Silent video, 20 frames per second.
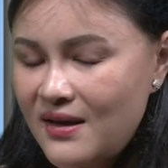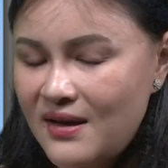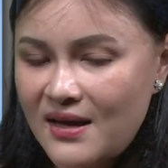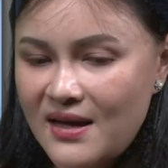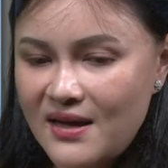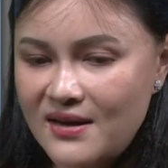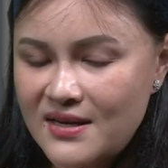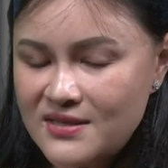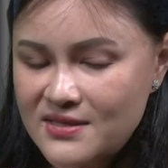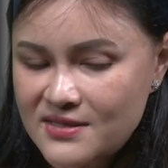
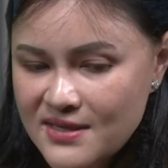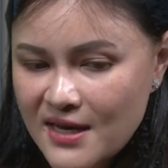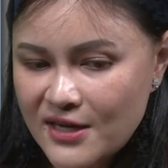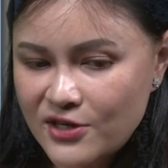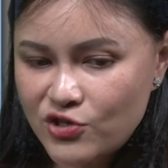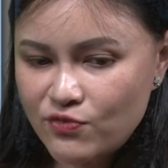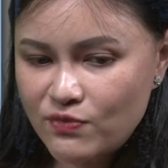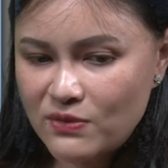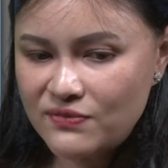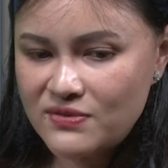And as
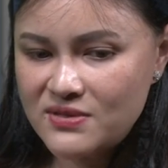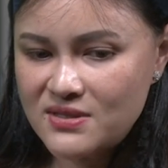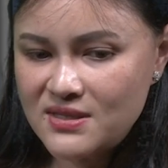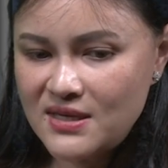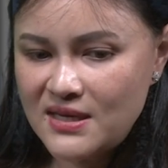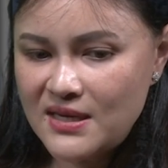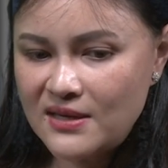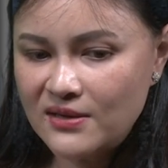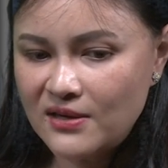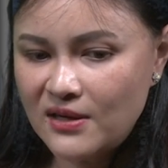such, we've
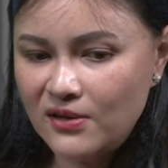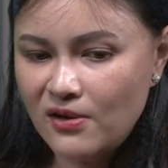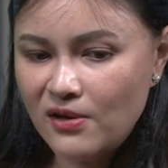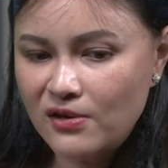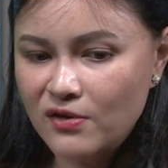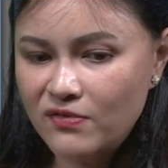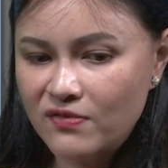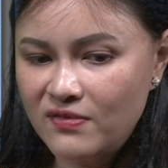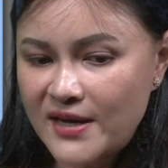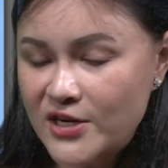seen a
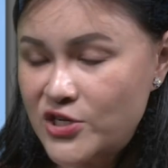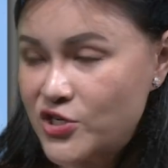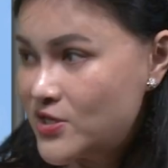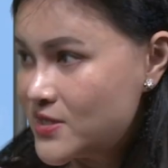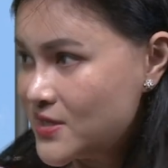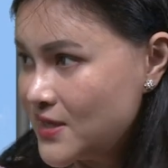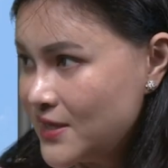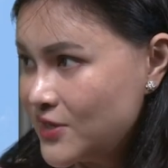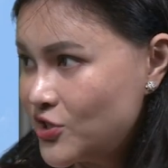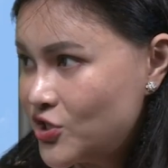lot of
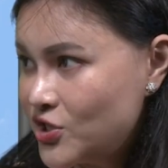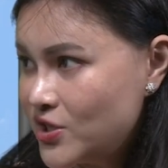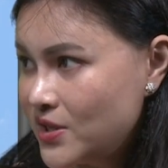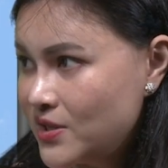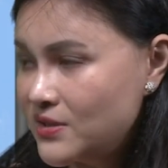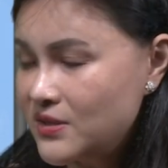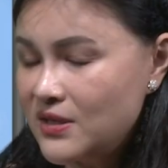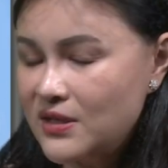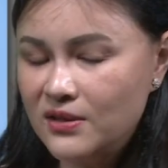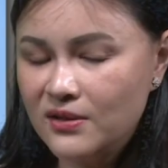
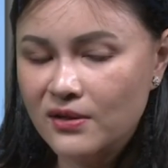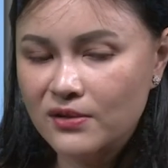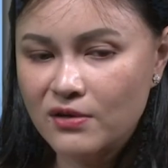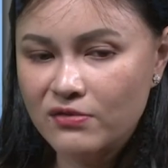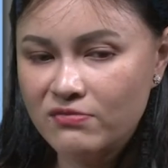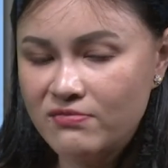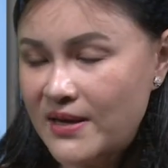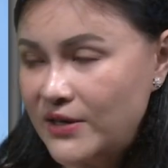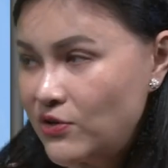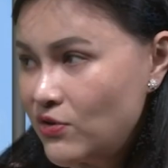legislation, a lot
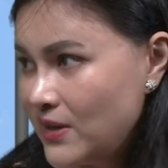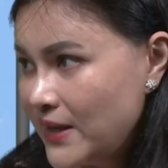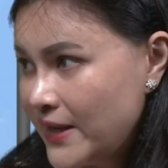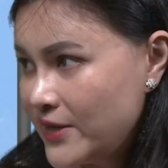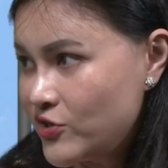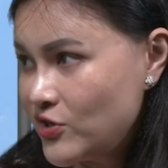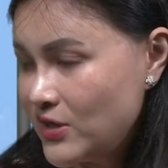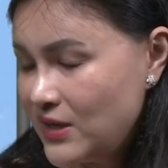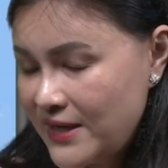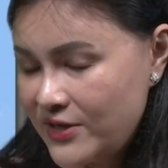of
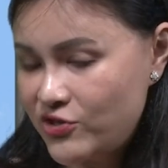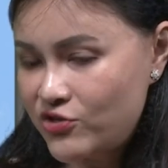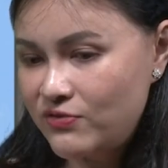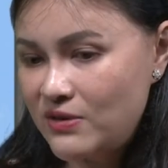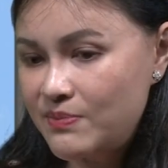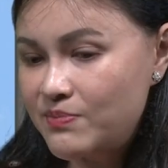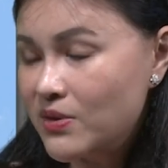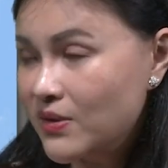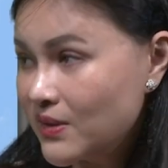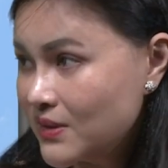
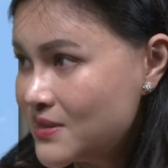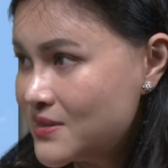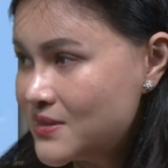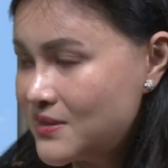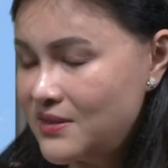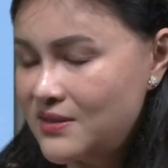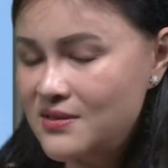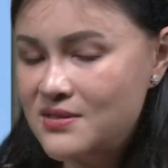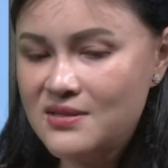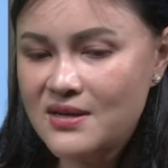regulatory
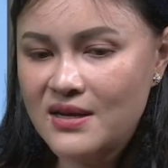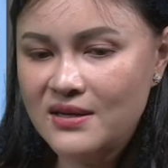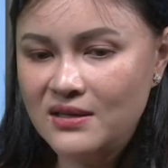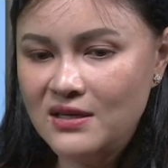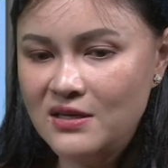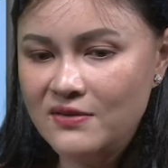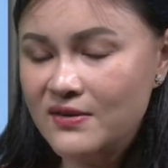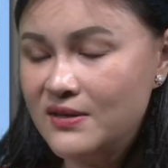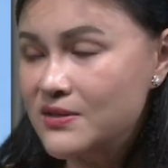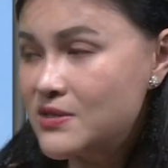policies, and
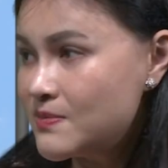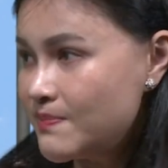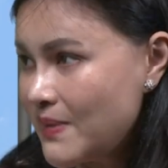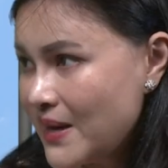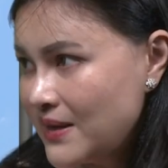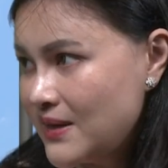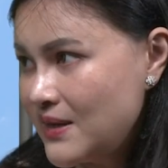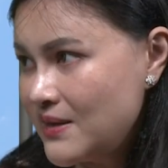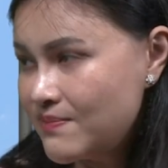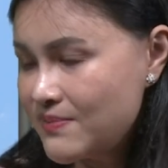even
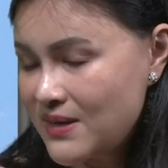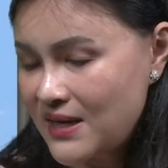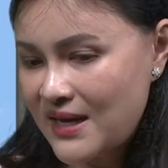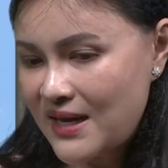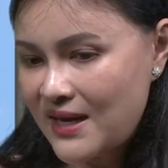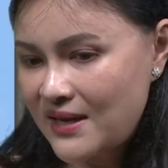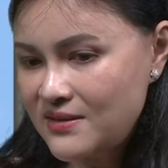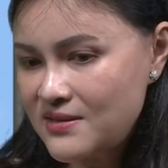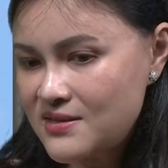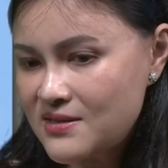spending
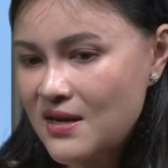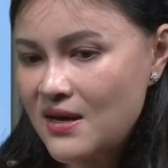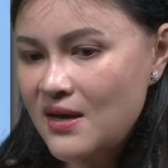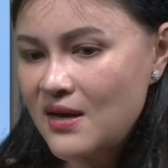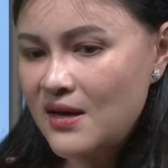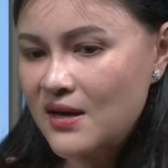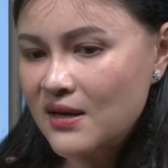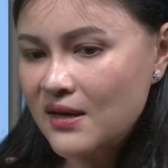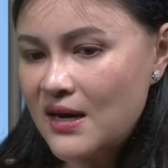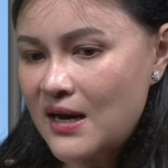plans
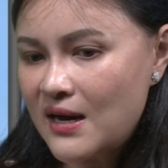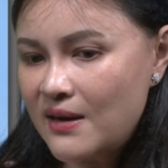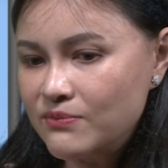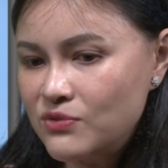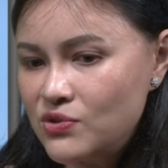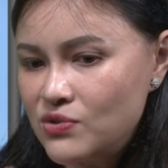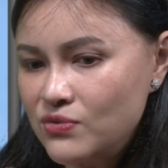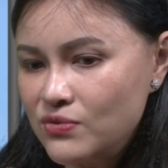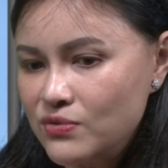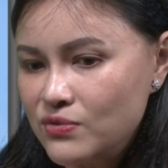
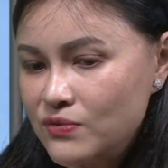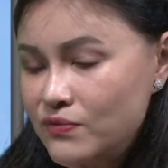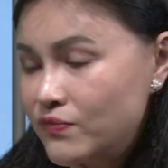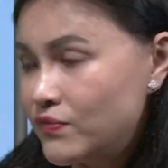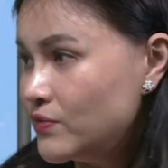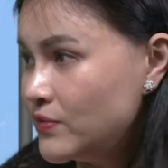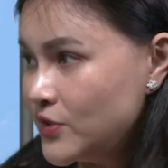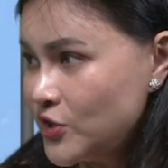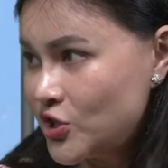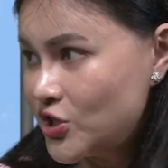come to
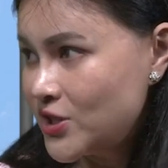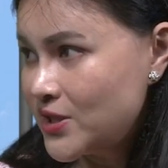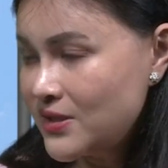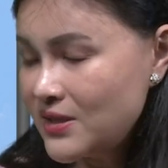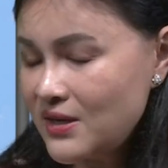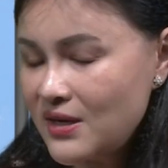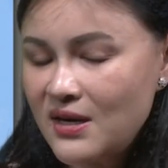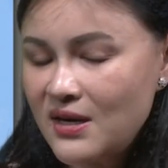fruition.